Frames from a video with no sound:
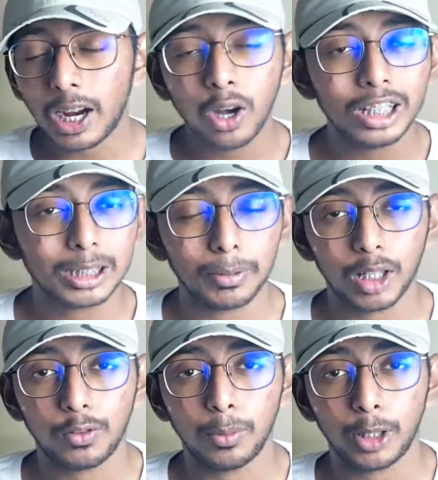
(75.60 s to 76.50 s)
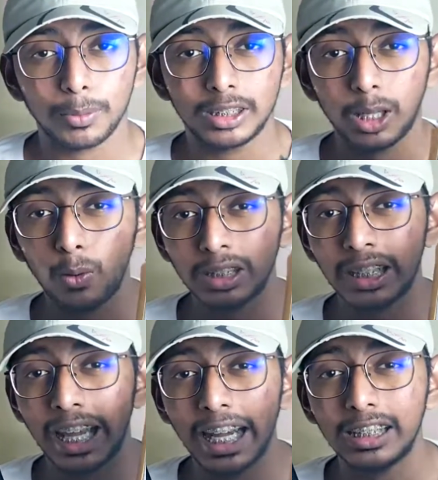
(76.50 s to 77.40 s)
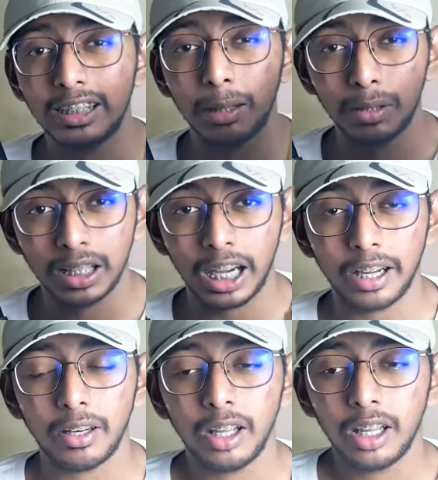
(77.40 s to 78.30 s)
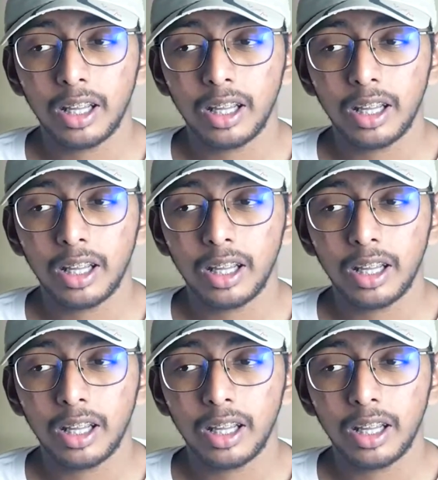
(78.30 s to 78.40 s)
got this microphone approximately 1,899.